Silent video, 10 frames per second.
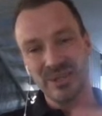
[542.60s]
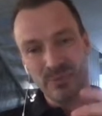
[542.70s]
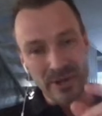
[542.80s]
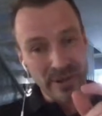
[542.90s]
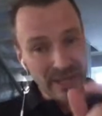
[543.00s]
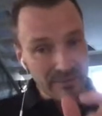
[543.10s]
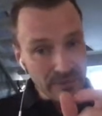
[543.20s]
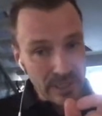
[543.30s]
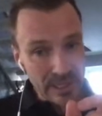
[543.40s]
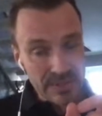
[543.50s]
where you have
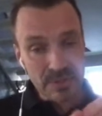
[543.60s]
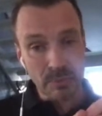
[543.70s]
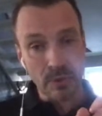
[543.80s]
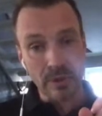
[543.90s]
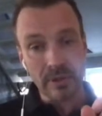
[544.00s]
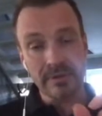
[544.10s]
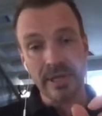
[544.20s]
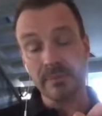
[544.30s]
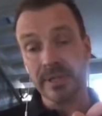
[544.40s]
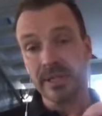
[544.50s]
really small
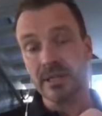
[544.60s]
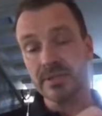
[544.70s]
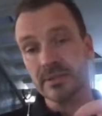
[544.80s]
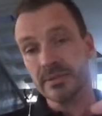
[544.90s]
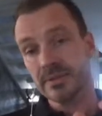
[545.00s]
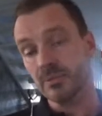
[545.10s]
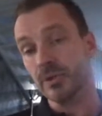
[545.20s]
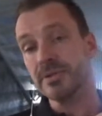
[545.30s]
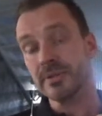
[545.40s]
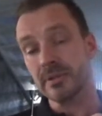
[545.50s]
applications,
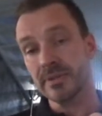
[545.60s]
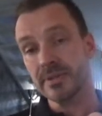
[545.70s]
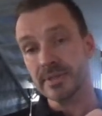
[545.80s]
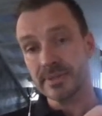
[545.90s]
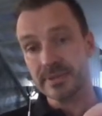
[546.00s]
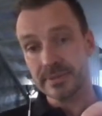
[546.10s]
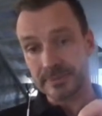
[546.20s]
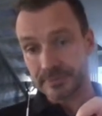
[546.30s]
small services,